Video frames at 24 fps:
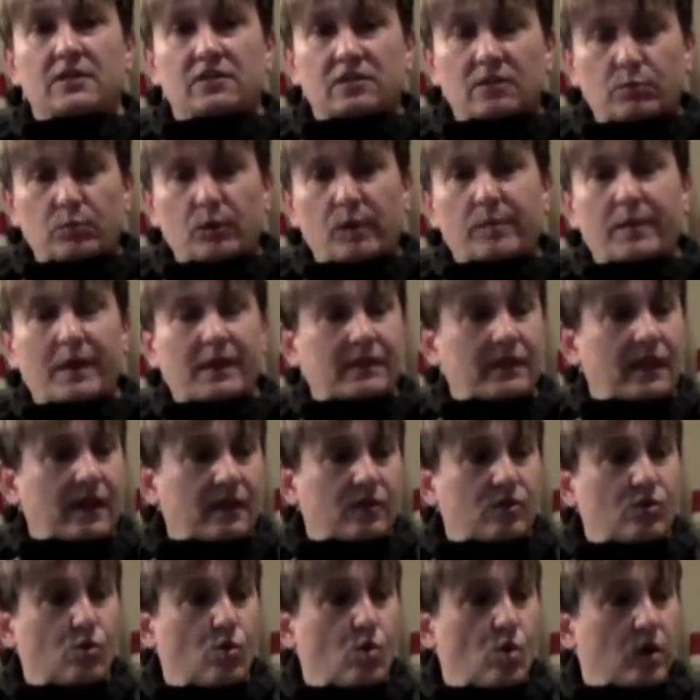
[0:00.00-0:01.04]
to bring back
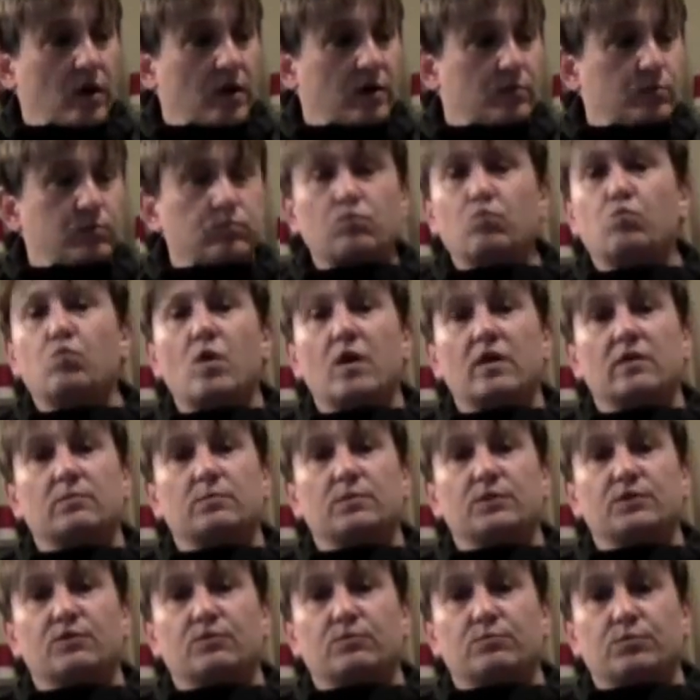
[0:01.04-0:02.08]
that Gore
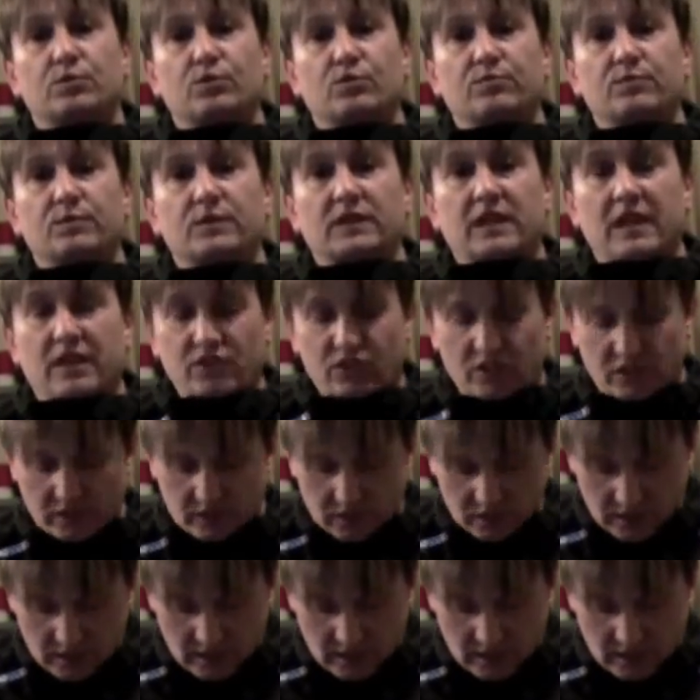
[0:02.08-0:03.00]
waterproof protection.